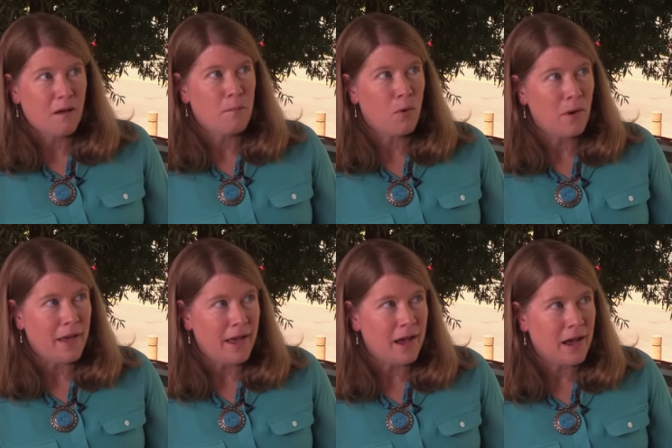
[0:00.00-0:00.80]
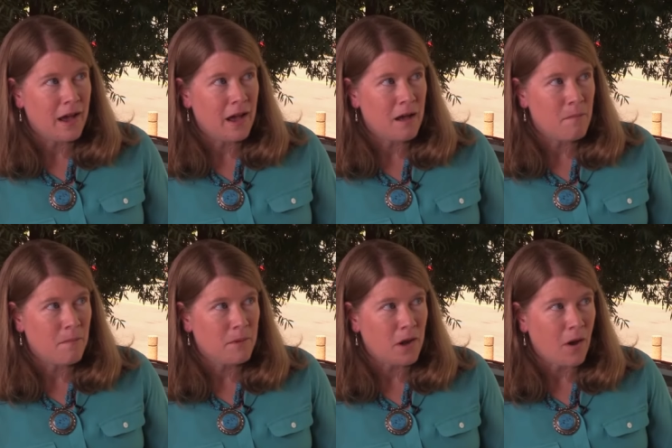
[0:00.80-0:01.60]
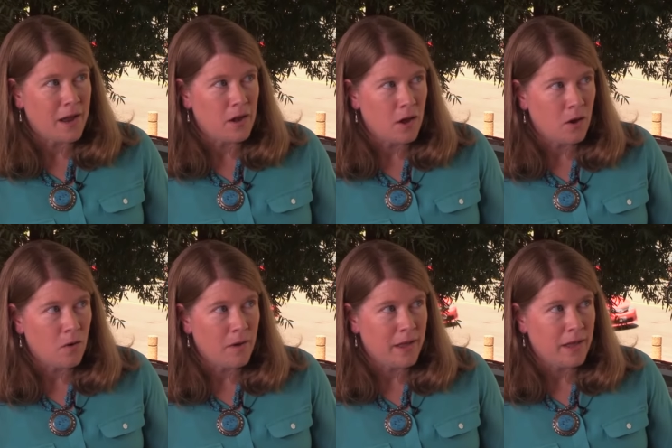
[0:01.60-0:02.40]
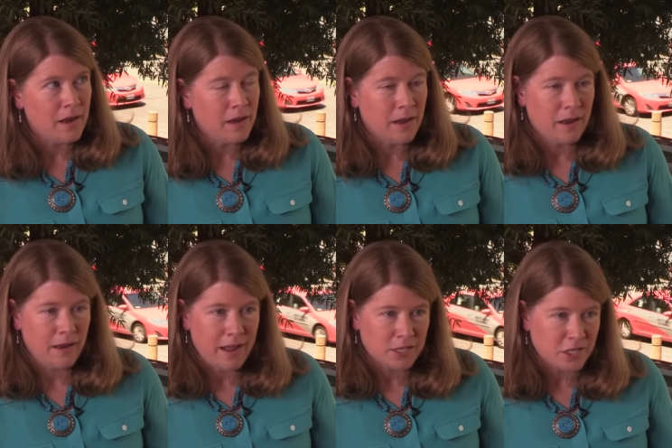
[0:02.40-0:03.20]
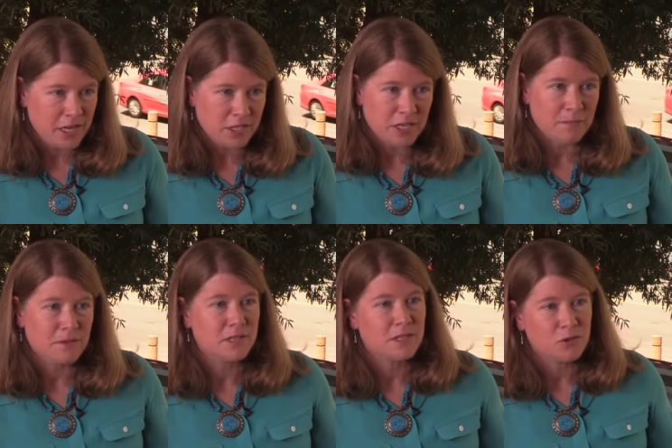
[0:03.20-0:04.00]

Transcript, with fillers: Boy, um, you know, I know in, in ancient Egypt,